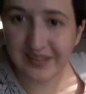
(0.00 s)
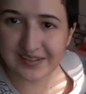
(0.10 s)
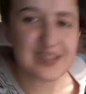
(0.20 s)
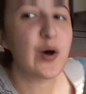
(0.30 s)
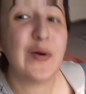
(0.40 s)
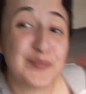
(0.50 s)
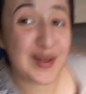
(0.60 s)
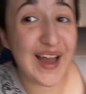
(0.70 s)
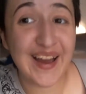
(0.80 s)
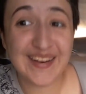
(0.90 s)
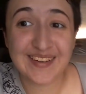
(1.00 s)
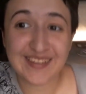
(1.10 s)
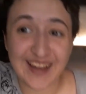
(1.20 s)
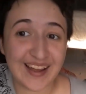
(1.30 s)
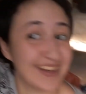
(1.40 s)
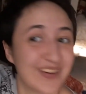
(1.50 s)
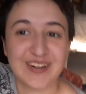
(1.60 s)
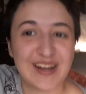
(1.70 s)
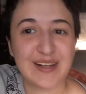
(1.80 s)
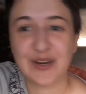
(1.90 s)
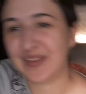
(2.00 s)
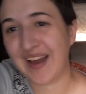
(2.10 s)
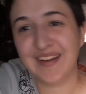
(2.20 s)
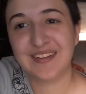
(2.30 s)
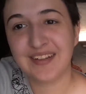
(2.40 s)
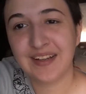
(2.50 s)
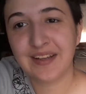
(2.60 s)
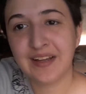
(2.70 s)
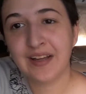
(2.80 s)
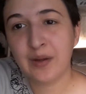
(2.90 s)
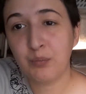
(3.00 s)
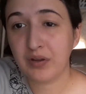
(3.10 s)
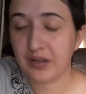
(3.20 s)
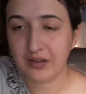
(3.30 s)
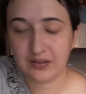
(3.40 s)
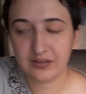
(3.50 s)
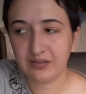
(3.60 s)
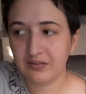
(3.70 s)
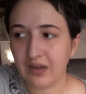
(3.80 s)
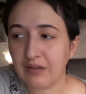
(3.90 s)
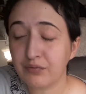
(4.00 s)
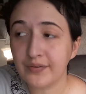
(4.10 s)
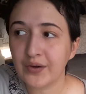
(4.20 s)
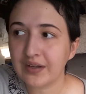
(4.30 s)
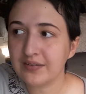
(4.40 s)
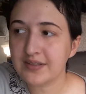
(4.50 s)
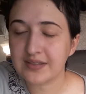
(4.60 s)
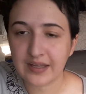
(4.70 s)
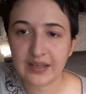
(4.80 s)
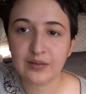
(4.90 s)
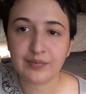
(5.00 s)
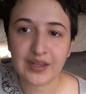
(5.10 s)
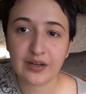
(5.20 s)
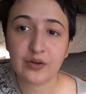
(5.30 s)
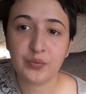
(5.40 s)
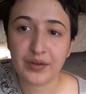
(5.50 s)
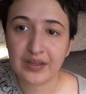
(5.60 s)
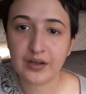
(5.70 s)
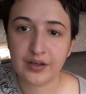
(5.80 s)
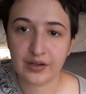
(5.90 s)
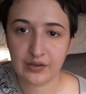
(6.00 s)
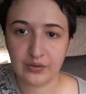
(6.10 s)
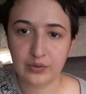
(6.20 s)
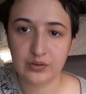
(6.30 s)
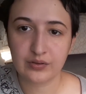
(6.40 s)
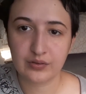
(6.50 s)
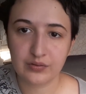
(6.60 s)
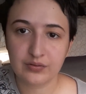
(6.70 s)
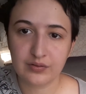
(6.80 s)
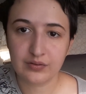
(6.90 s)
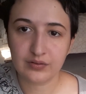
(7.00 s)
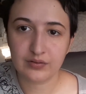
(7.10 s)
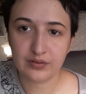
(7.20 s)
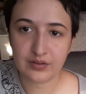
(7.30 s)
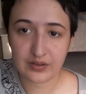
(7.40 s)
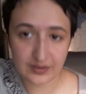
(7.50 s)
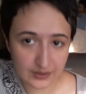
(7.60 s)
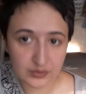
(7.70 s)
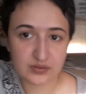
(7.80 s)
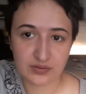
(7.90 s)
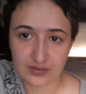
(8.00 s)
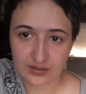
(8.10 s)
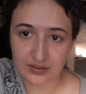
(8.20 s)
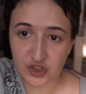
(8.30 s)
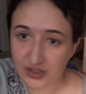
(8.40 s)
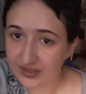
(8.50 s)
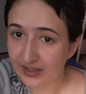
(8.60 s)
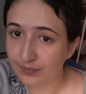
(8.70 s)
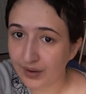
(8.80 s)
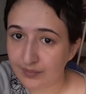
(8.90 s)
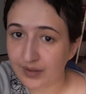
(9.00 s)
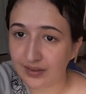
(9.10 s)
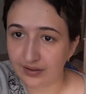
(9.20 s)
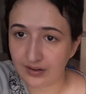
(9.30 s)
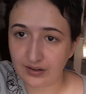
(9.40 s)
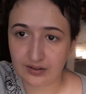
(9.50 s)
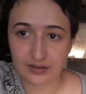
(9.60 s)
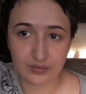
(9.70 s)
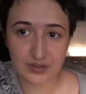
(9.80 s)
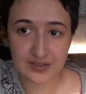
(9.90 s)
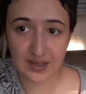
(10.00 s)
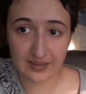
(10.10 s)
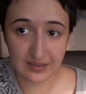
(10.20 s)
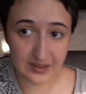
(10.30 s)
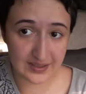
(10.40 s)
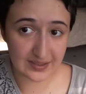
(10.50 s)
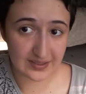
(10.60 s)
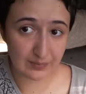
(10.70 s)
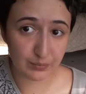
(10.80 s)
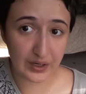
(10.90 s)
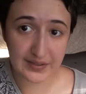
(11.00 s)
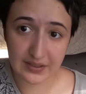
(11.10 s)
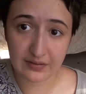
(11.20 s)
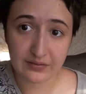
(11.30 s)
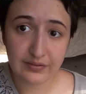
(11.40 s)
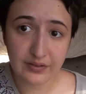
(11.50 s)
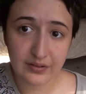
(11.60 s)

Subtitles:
is all bad. I already know that. But if you had seen me a week ago, you, just like my mother, would say this is impressive.